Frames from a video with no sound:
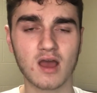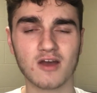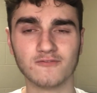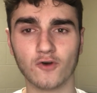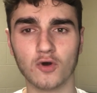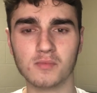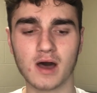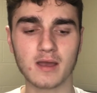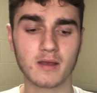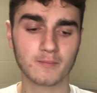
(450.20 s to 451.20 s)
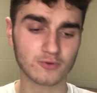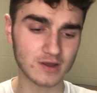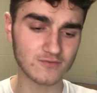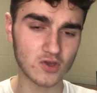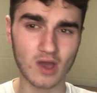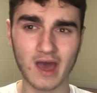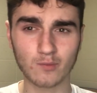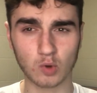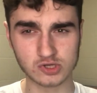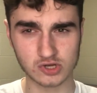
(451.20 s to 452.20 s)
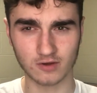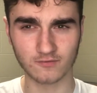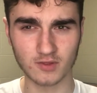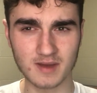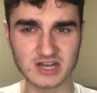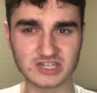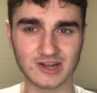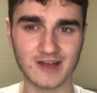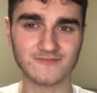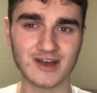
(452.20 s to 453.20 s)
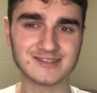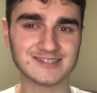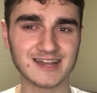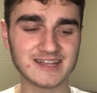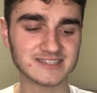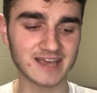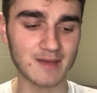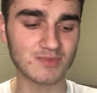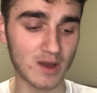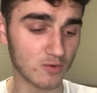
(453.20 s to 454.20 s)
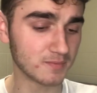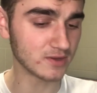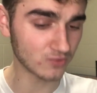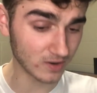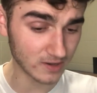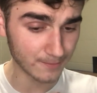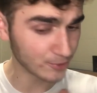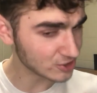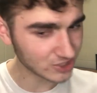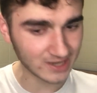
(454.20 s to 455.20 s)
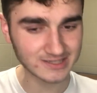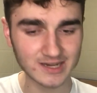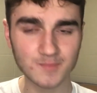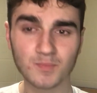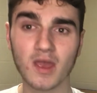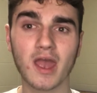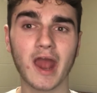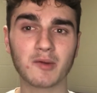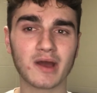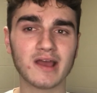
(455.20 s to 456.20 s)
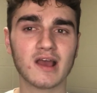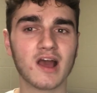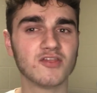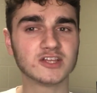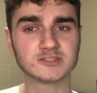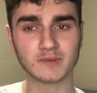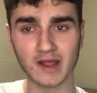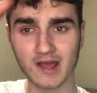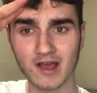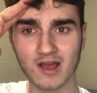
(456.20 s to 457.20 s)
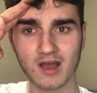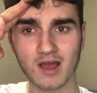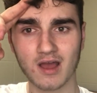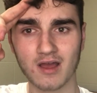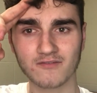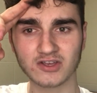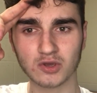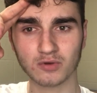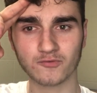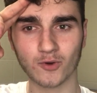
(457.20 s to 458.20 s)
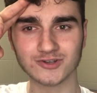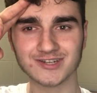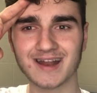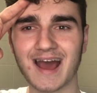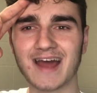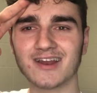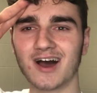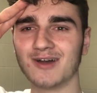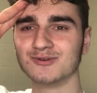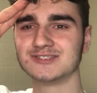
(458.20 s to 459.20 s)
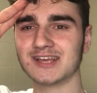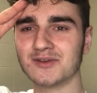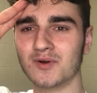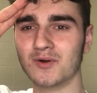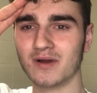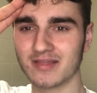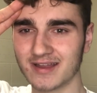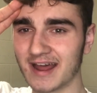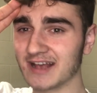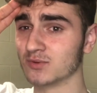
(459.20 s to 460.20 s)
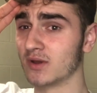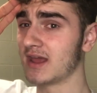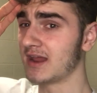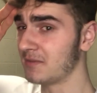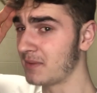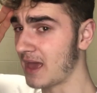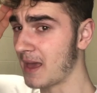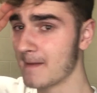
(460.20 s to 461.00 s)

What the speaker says: for my preview and watch along for the Manchester United versus Leeds game. That would be greatly appreciated. Anyway, this has been it. Thank you all for watching, and I will see you all in the next one in a bit.